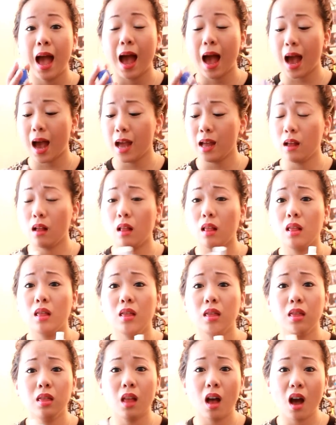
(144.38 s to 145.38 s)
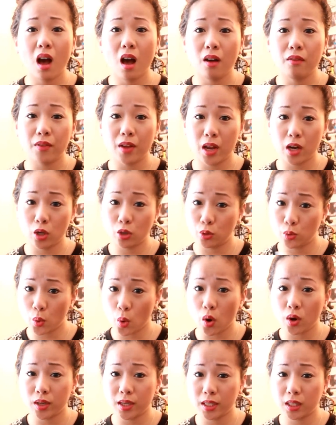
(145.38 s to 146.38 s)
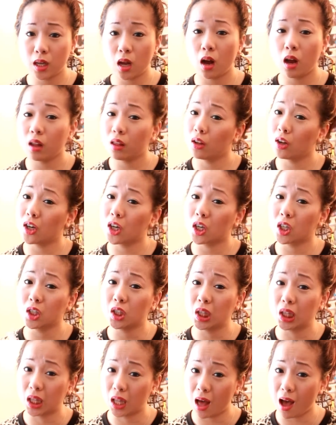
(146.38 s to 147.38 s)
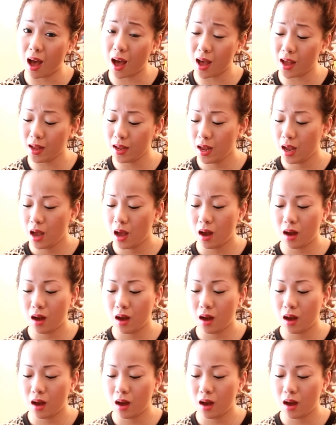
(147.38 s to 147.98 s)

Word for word: I love and adore this color a lot.